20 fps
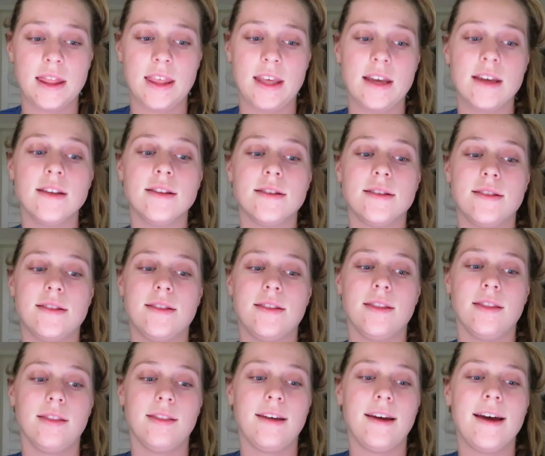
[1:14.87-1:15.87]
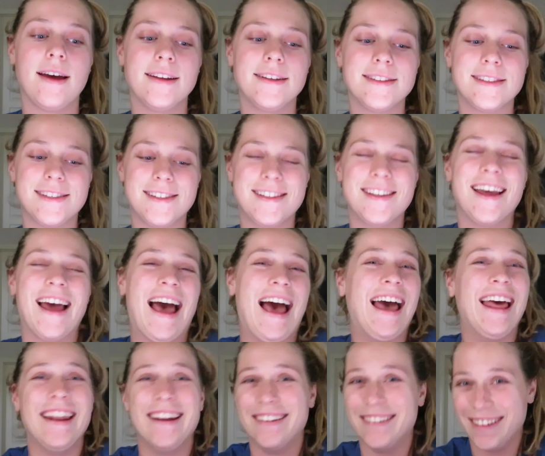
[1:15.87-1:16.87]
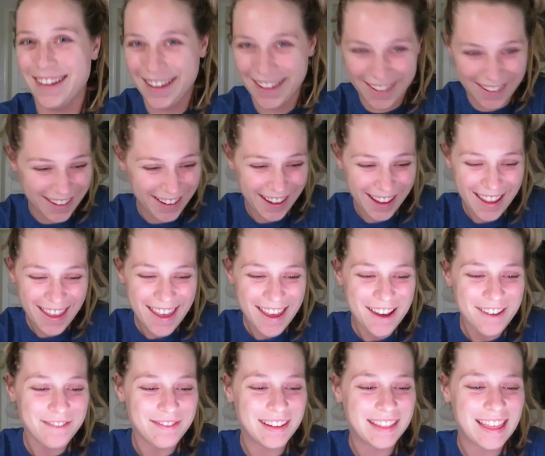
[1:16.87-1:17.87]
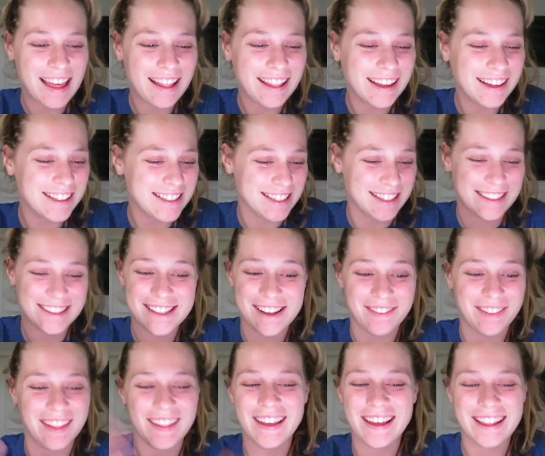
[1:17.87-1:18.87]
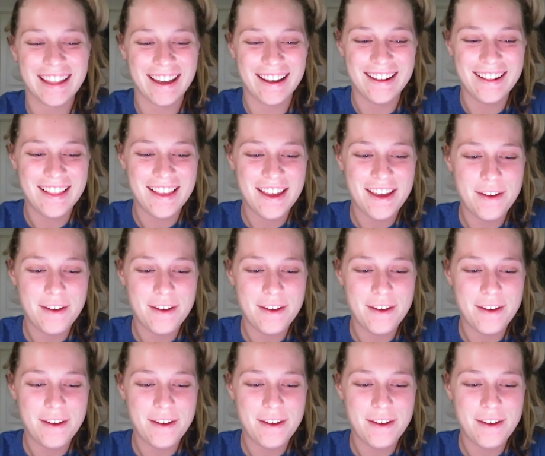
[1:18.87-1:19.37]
phthalates, I don't know, phthalates, something like that.